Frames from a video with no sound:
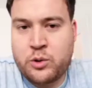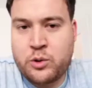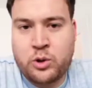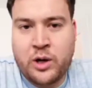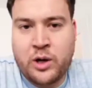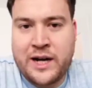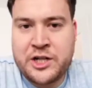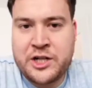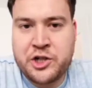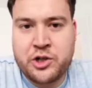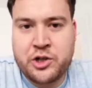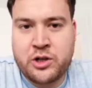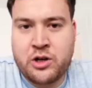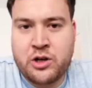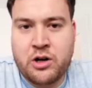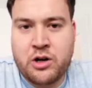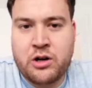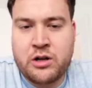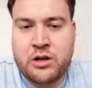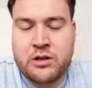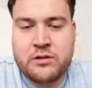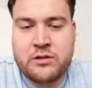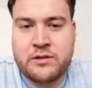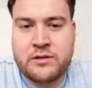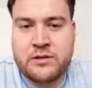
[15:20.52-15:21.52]
crash your
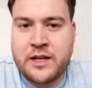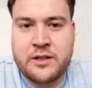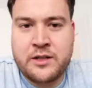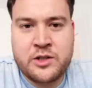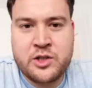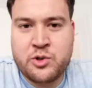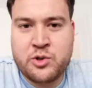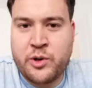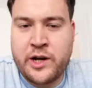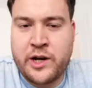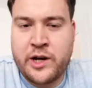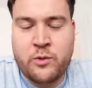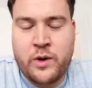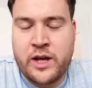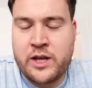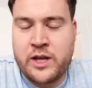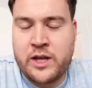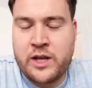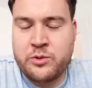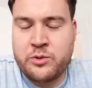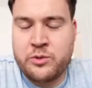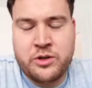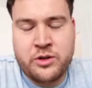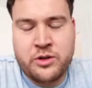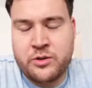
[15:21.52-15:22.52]
car, then straight away
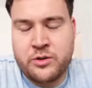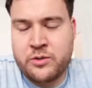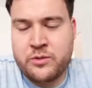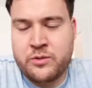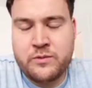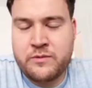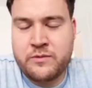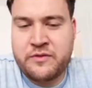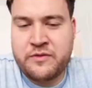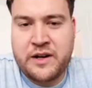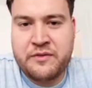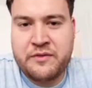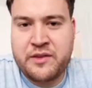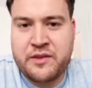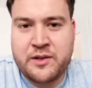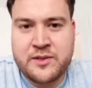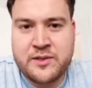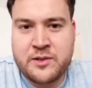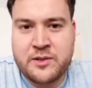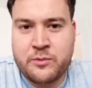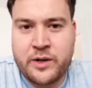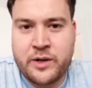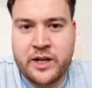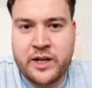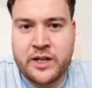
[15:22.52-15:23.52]
you know
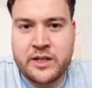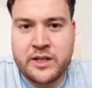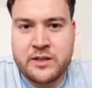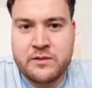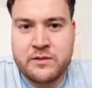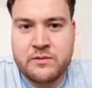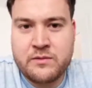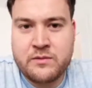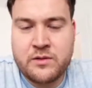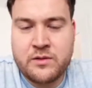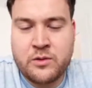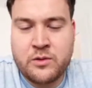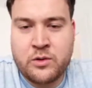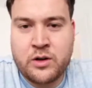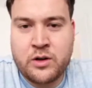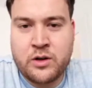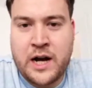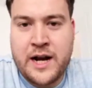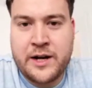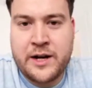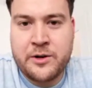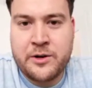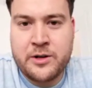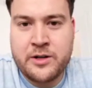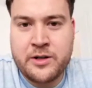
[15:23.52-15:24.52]
5,000 ringgit or
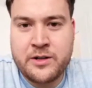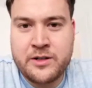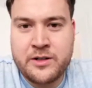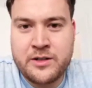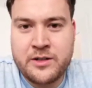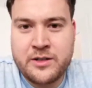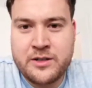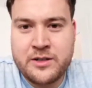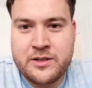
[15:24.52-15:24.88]
higher.